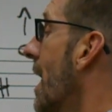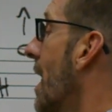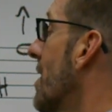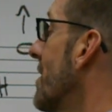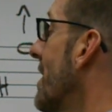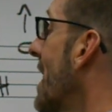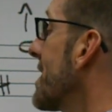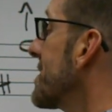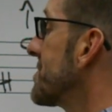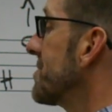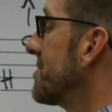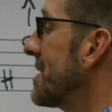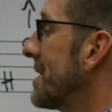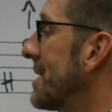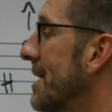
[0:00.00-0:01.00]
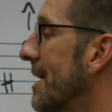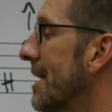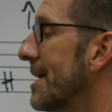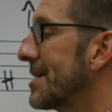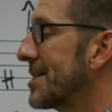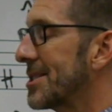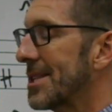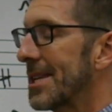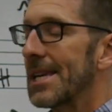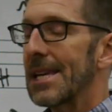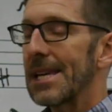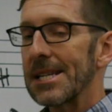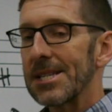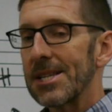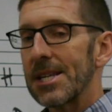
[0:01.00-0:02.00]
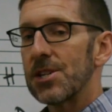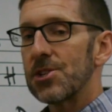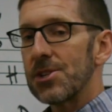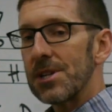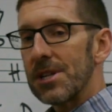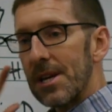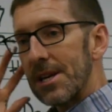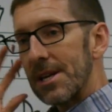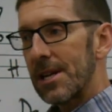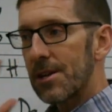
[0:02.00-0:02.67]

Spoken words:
are actually a singing, teaching,